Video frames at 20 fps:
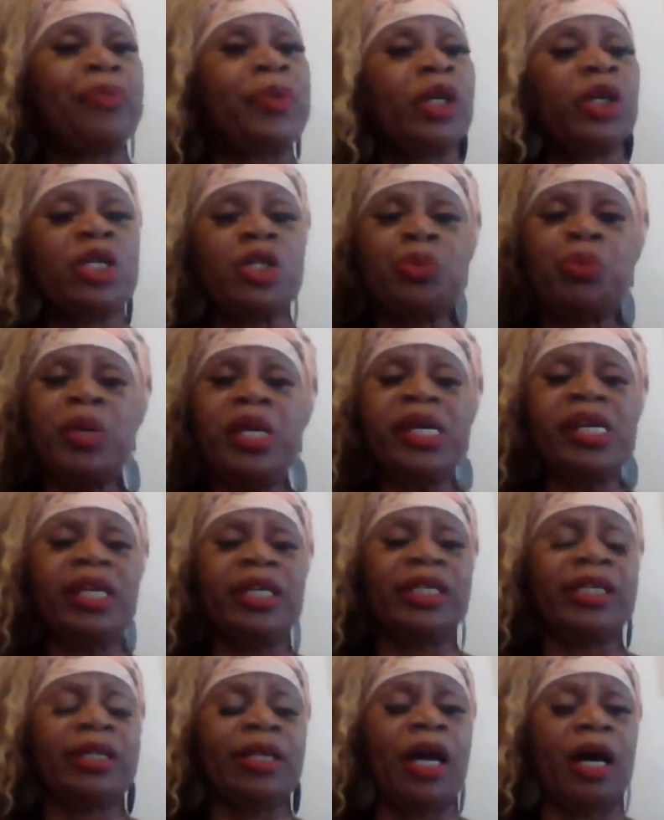because
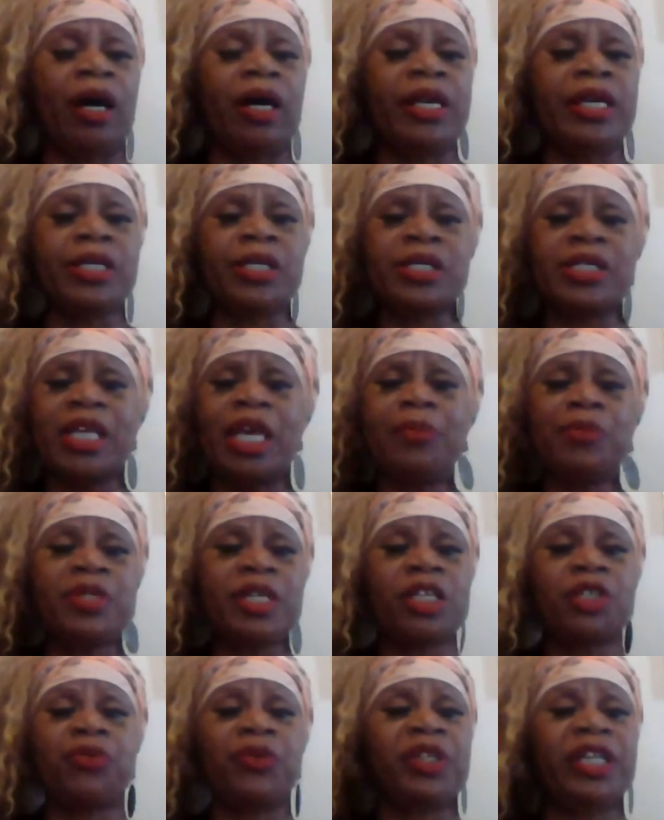being in a
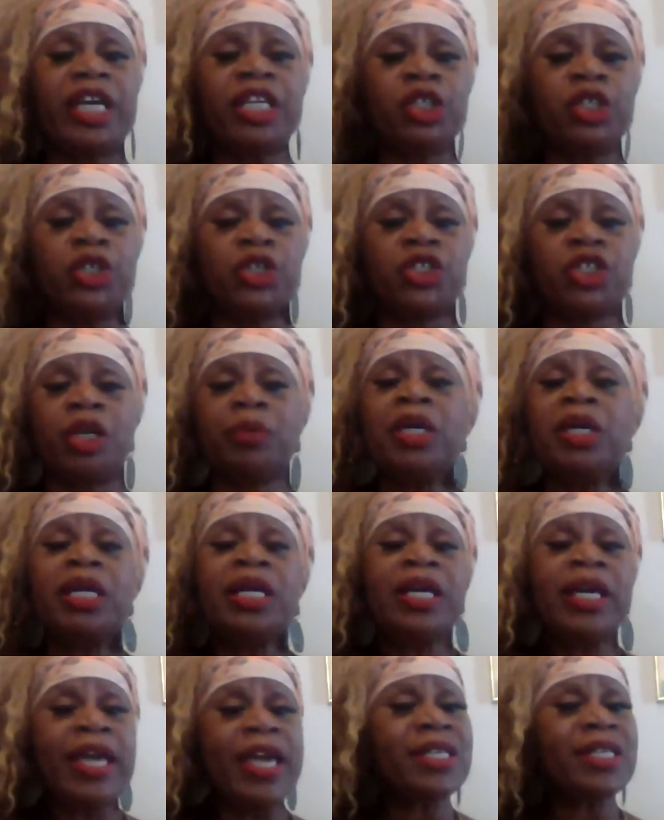same-sex relationship,
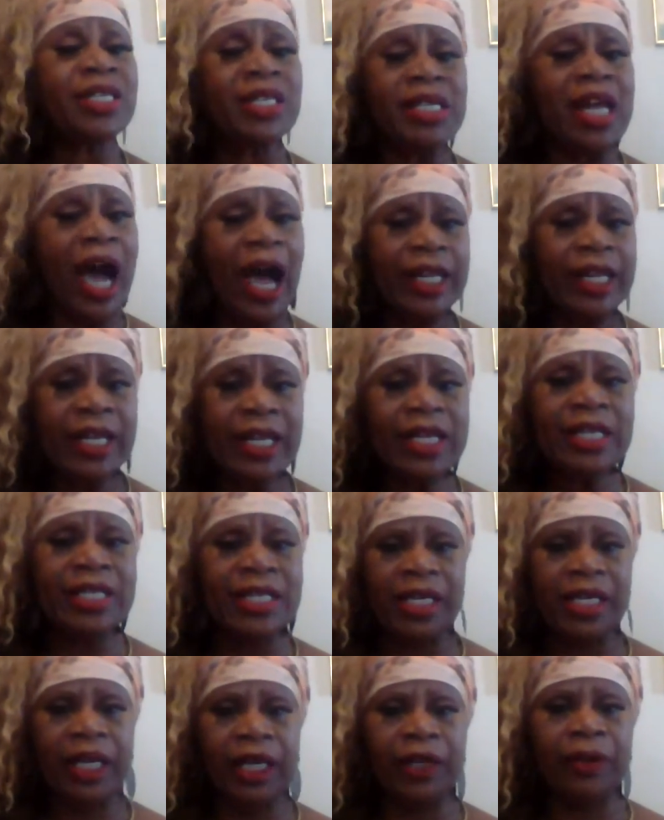it's not
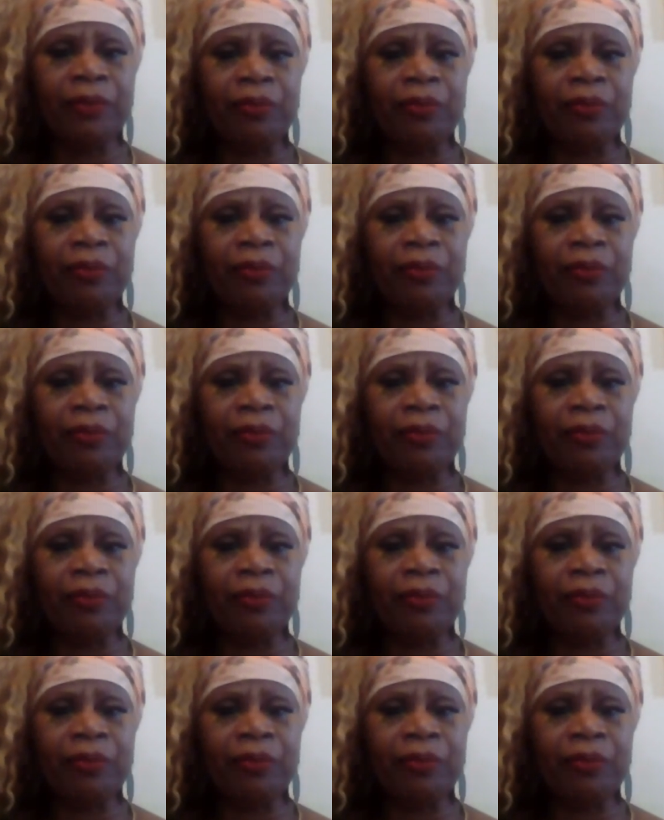easy,